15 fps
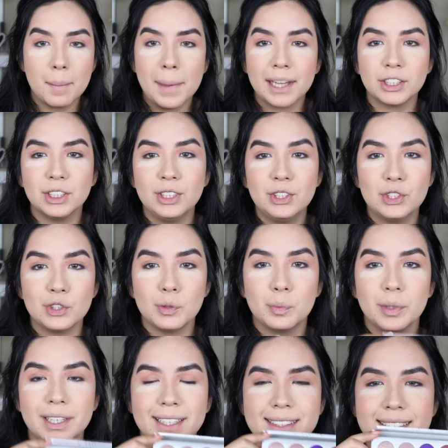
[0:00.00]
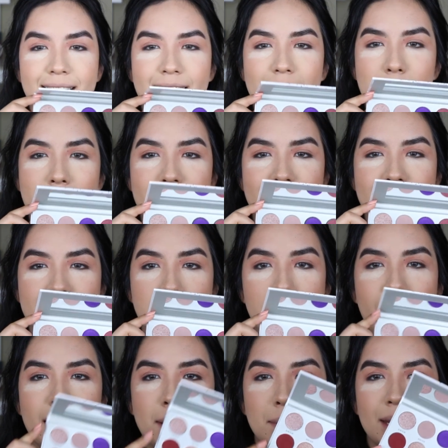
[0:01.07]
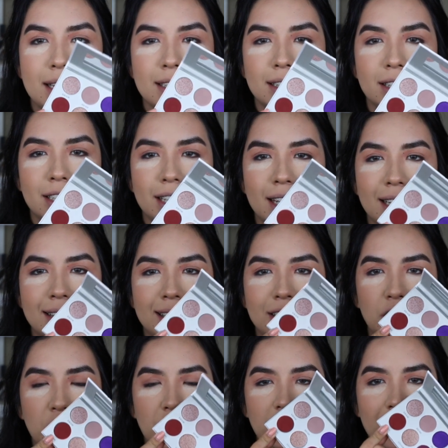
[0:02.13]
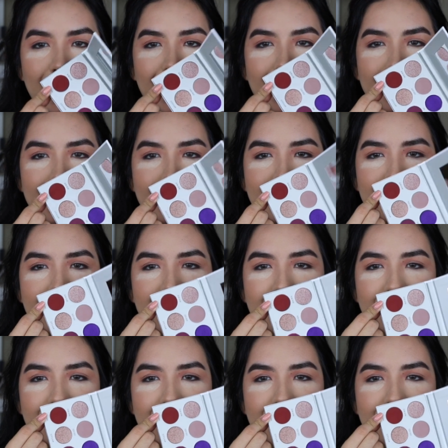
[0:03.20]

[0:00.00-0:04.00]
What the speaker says: I'm actually super excited about this palette because look at this shade.